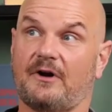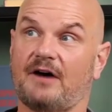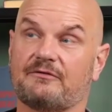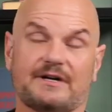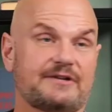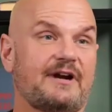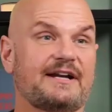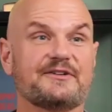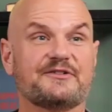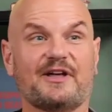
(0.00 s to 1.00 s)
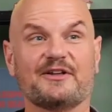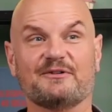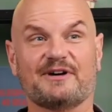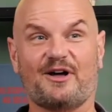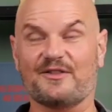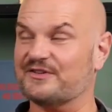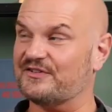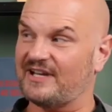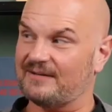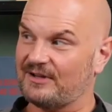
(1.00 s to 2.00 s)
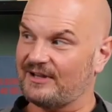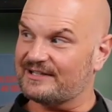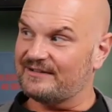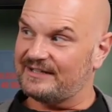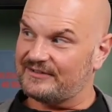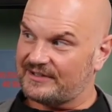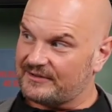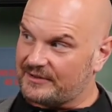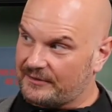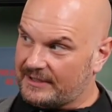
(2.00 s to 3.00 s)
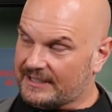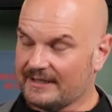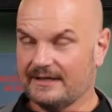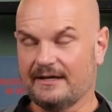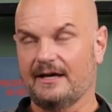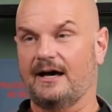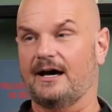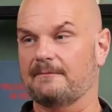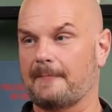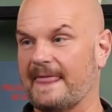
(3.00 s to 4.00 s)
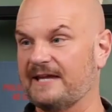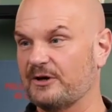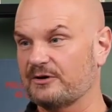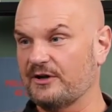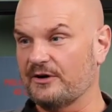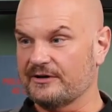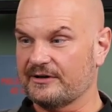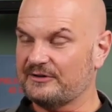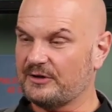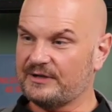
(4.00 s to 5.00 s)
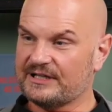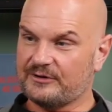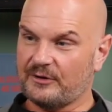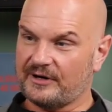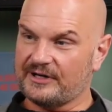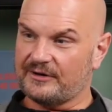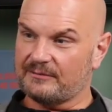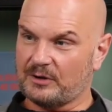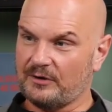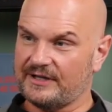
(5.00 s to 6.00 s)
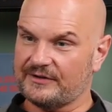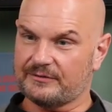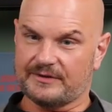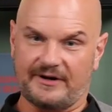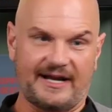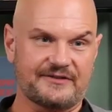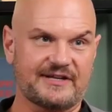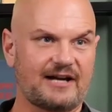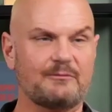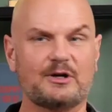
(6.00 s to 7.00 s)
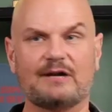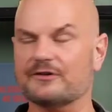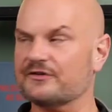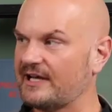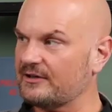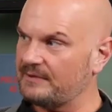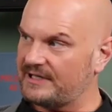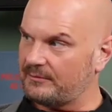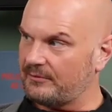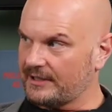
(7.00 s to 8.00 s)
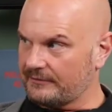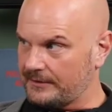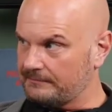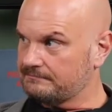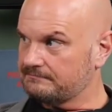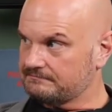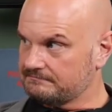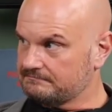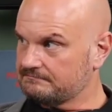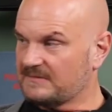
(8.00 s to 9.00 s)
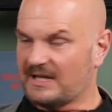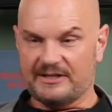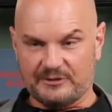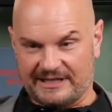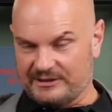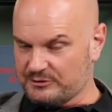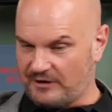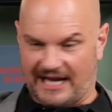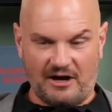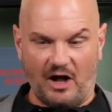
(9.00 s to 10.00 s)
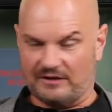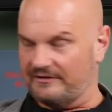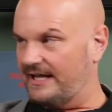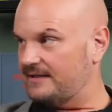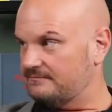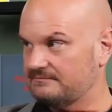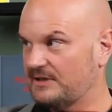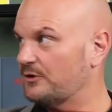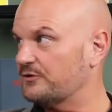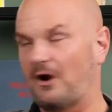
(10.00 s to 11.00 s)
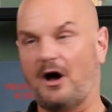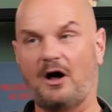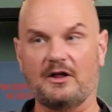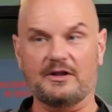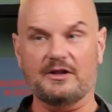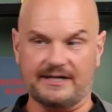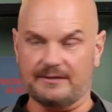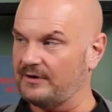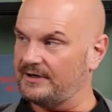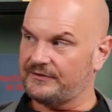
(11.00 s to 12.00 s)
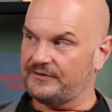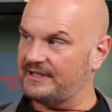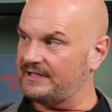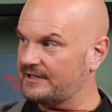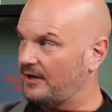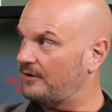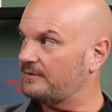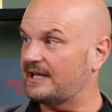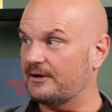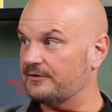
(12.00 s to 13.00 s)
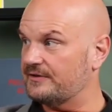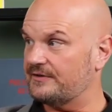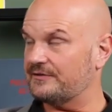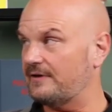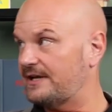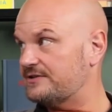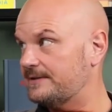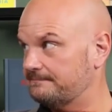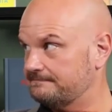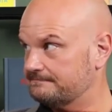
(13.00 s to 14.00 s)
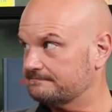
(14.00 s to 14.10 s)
when they're offering, trying to sell you on all the sustainable activities that they're doing. Mm-hmm. Um, and don't ignore your don't ignore your employees when they're asking, "How come we don't have a recycle bin in the break room?" you you track all of that, and those are all your data points you need to go that goes into the strategy.